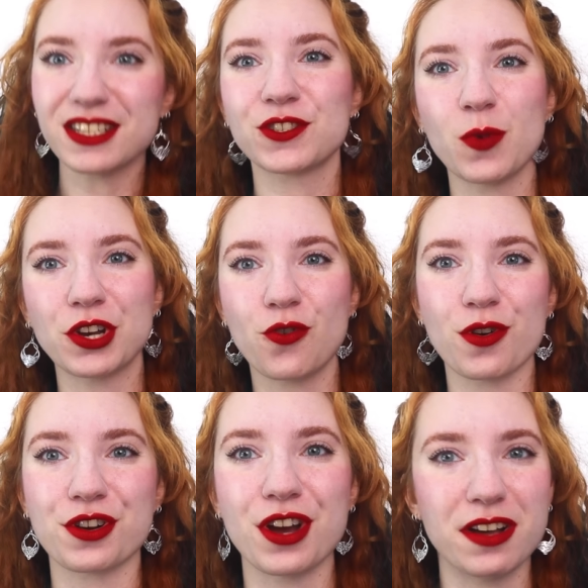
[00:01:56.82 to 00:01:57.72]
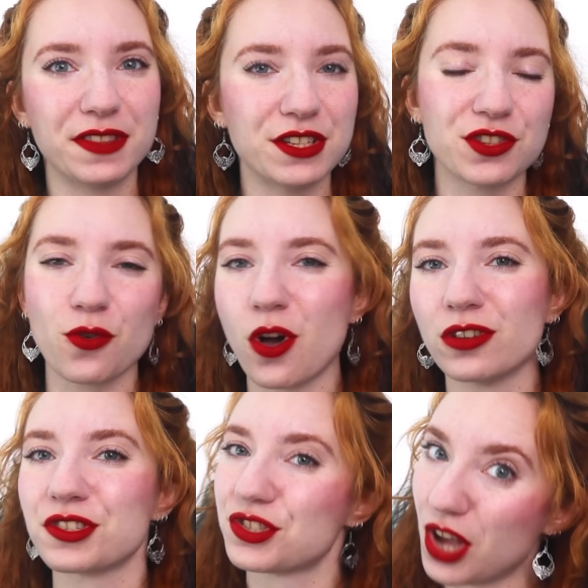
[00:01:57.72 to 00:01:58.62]
is one corner of the
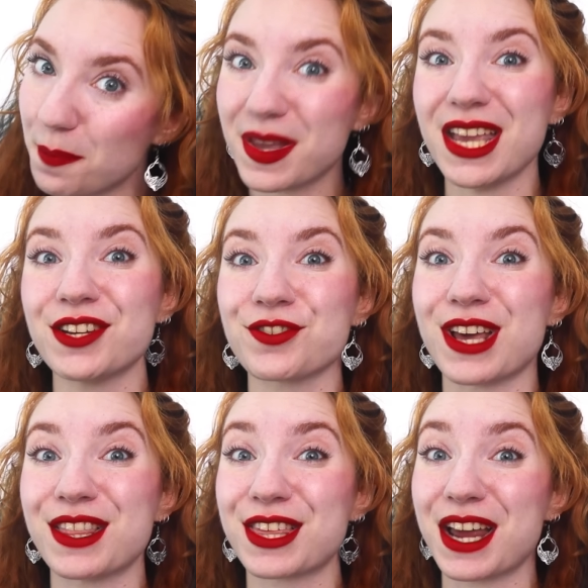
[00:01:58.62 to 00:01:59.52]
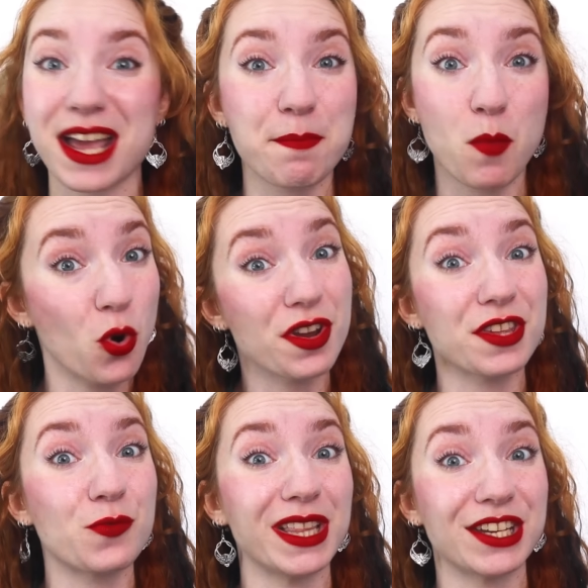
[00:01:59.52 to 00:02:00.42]
so-called zombie internet that I am more
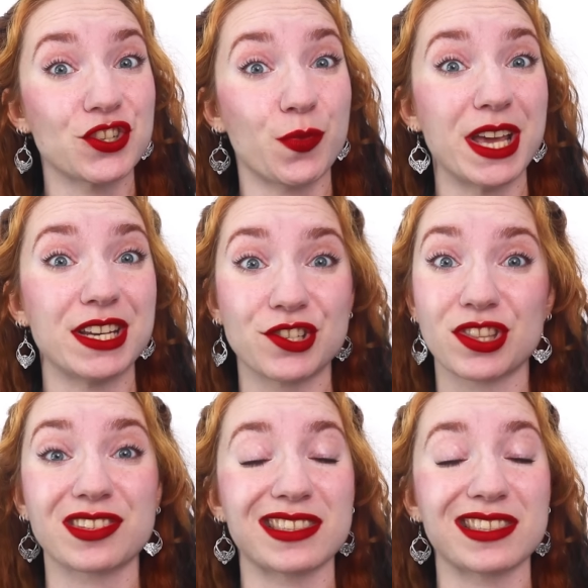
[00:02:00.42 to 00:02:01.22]
than willing to wade into the